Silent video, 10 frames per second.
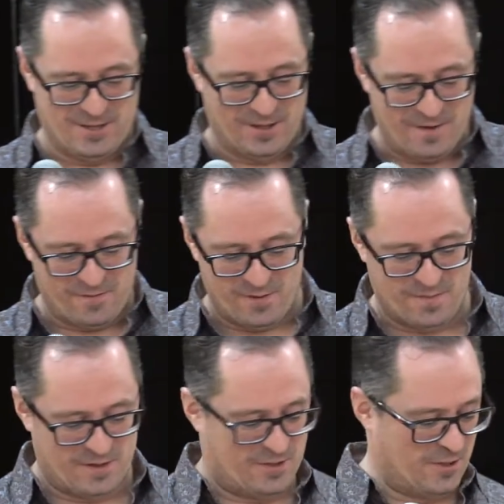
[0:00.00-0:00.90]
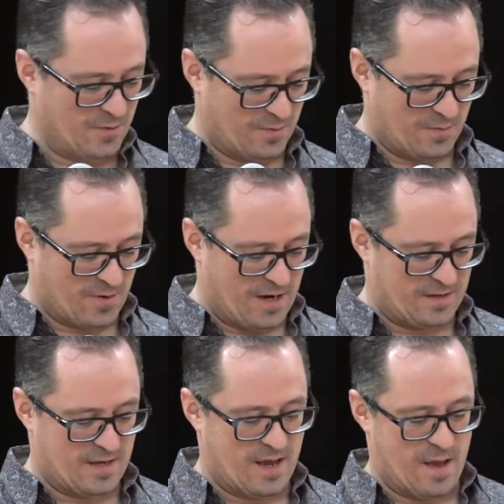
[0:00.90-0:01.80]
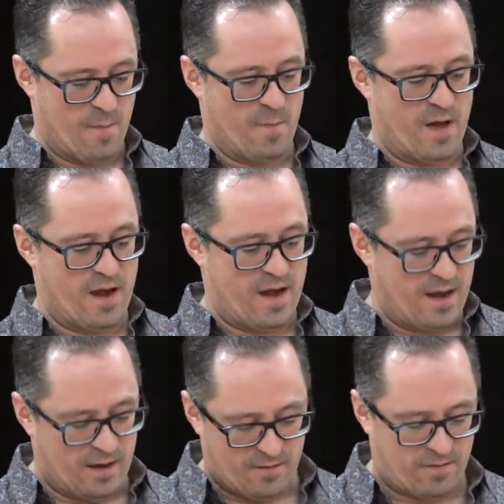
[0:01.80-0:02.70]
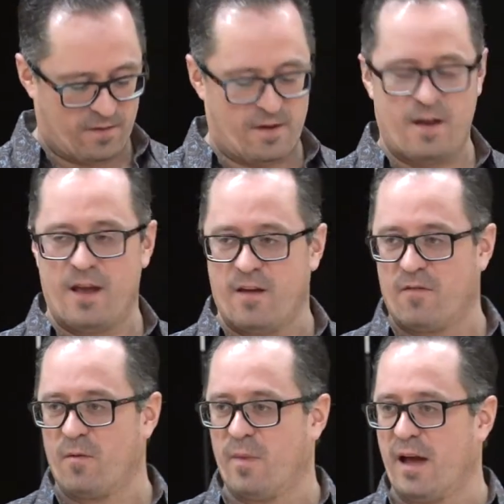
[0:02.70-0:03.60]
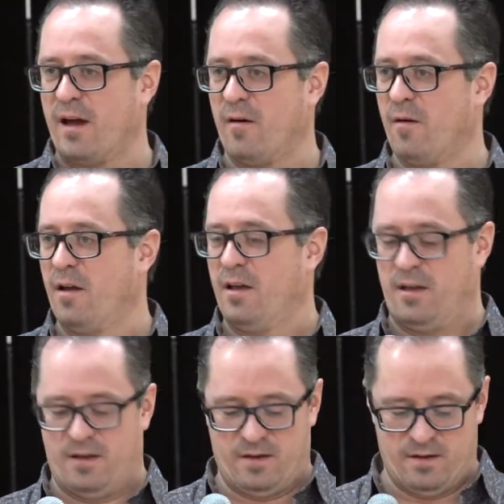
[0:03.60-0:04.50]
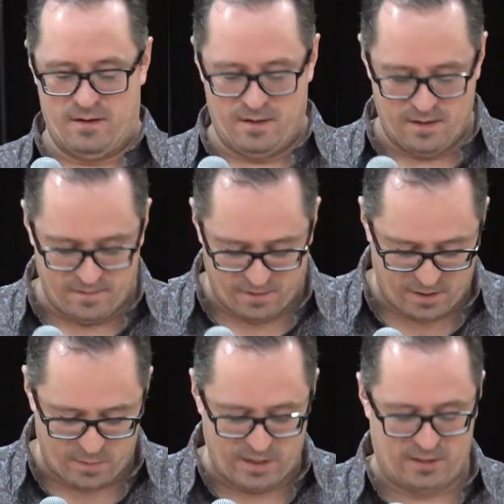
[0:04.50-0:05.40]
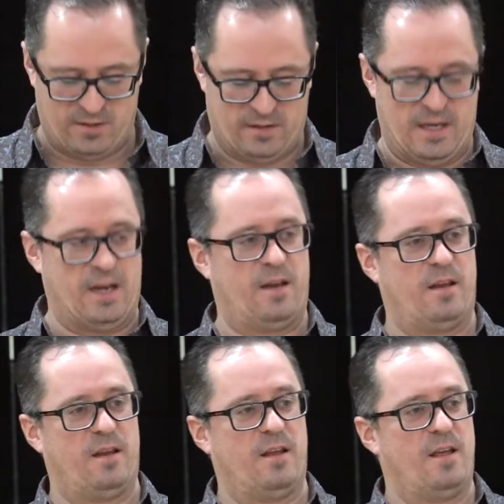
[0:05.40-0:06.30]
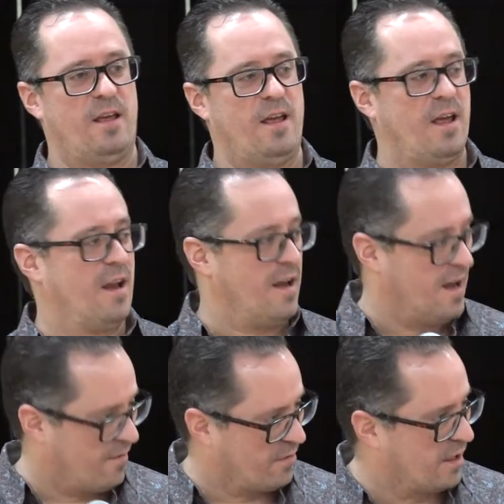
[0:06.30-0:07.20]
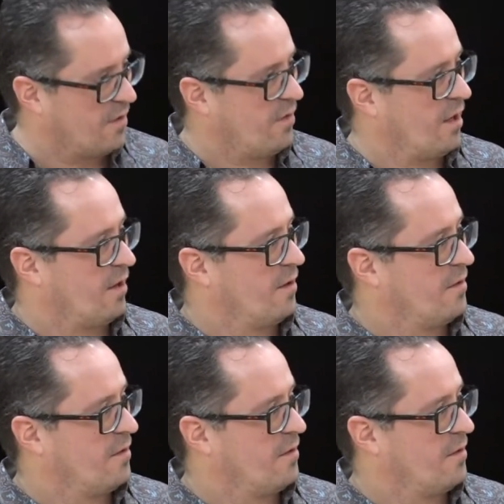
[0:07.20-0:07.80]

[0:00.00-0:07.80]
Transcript: Love them and show them grace. But never, ever bow, never capitulate, and never give in.